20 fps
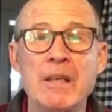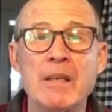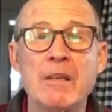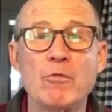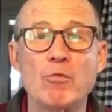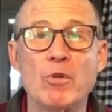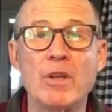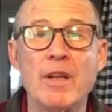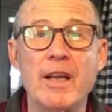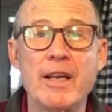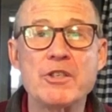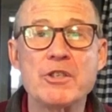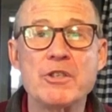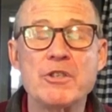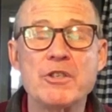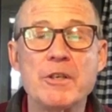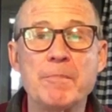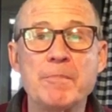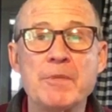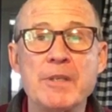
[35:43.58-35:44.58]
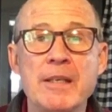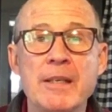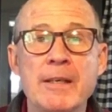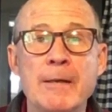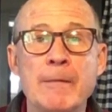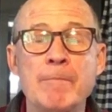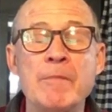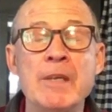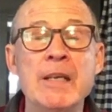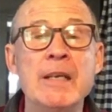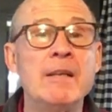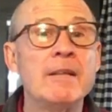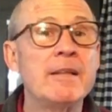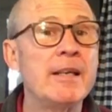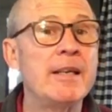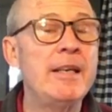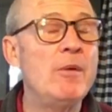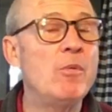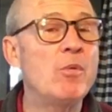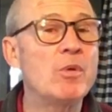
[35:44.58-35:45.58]
in relationship to him,
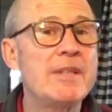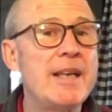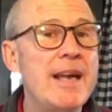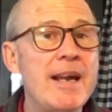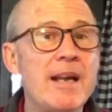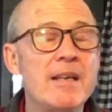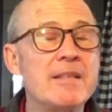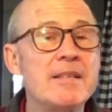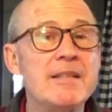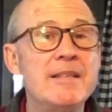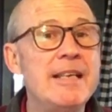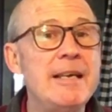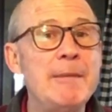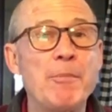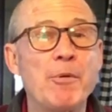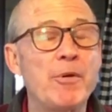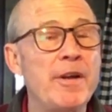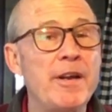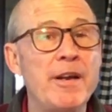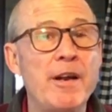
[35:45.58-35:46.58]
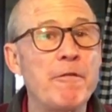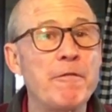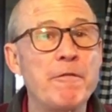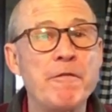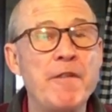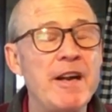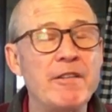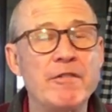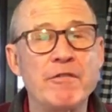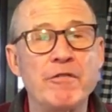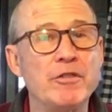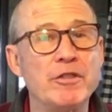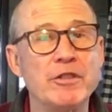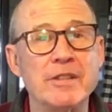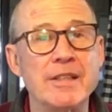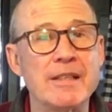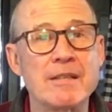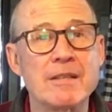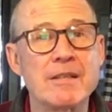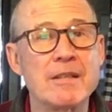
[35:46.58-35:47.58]
that he will take us deeper in our
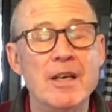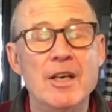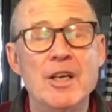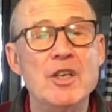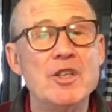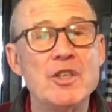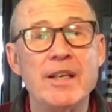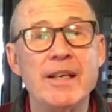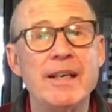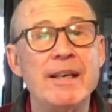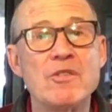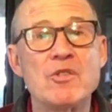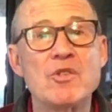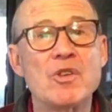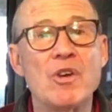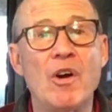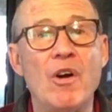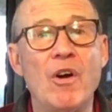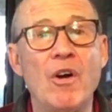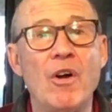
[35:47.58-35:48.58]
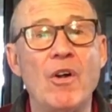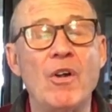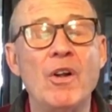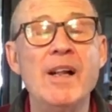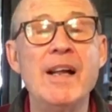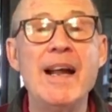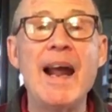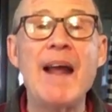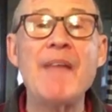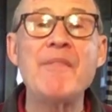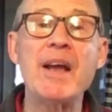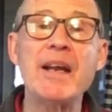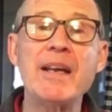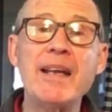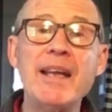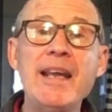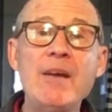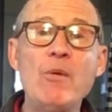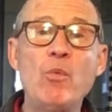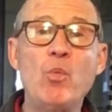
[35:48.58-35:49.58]
faithfulness to his call, and that
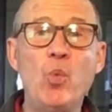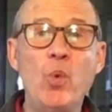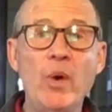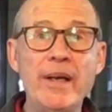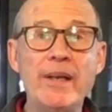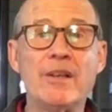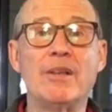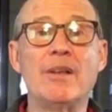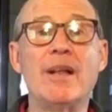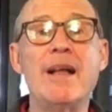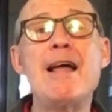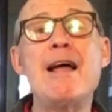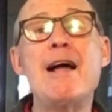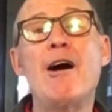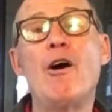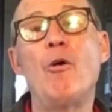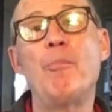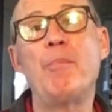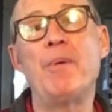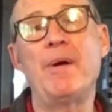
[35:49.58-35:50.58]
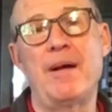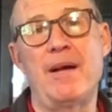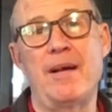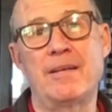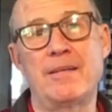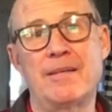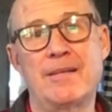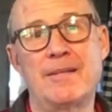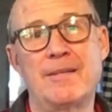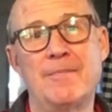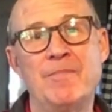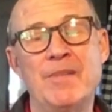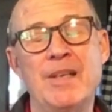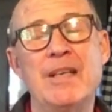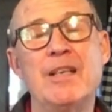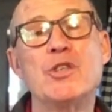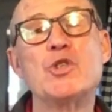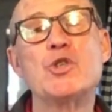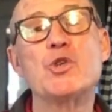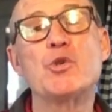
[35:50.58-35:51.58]
he will help us,
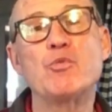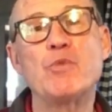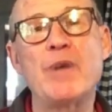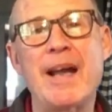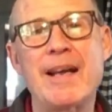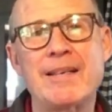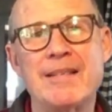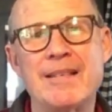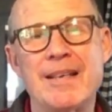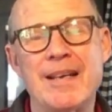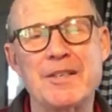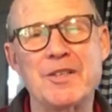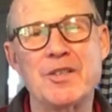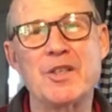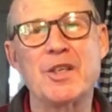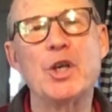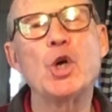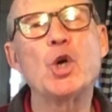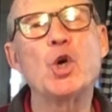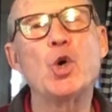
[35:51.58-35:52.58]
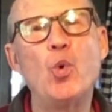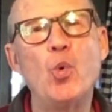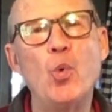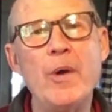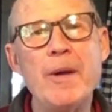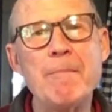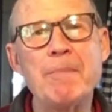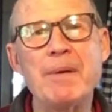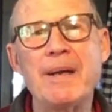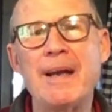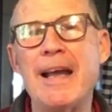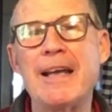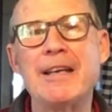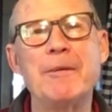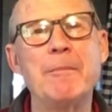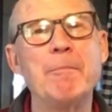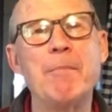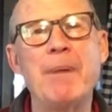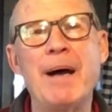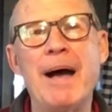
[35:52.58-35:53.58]
direct us, equip and
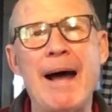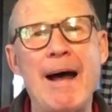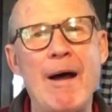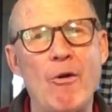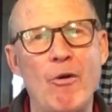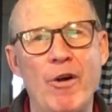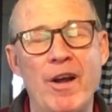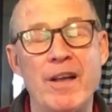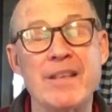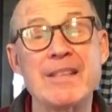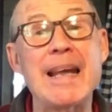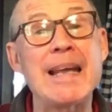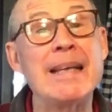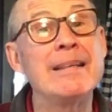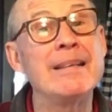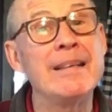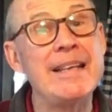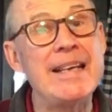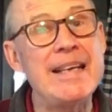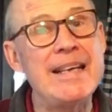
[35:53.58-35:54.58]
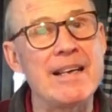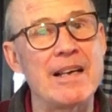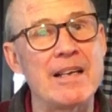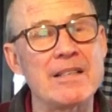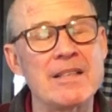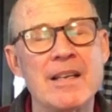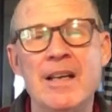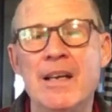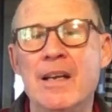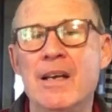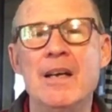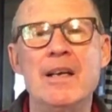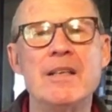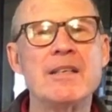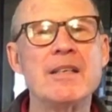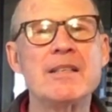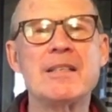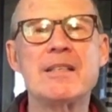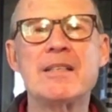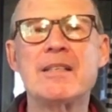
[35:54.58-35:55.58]
empower us, and lead us
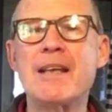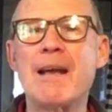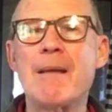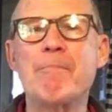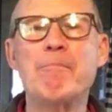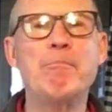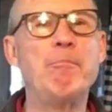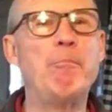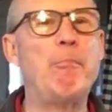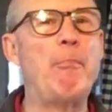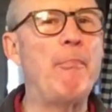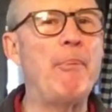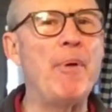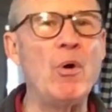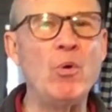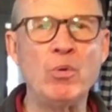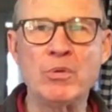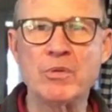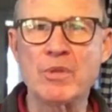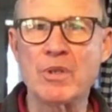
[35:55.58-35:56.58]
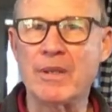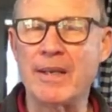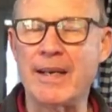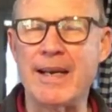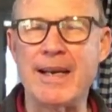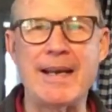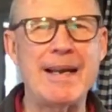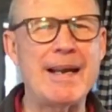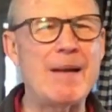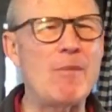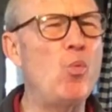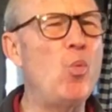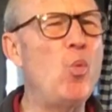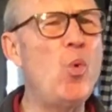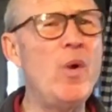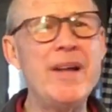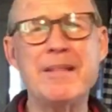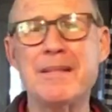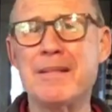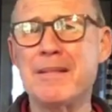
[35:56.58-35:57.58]
to step boldly,
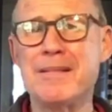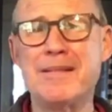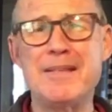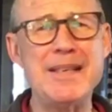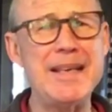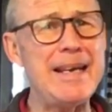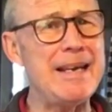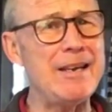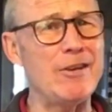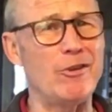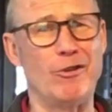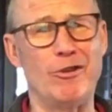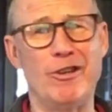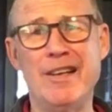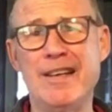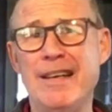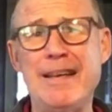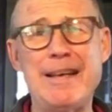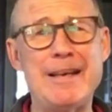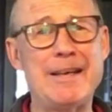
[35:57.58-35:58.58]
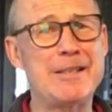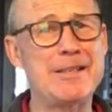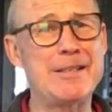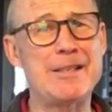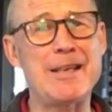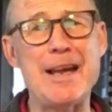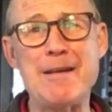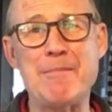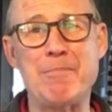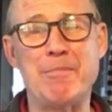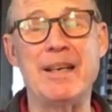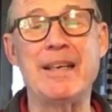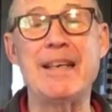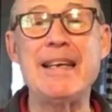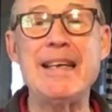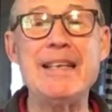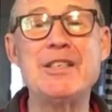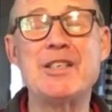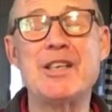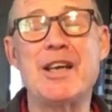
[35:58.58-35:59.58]
with zeal, excitement,
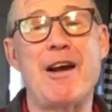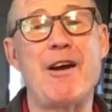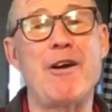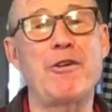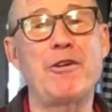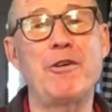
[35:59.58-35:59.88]
into our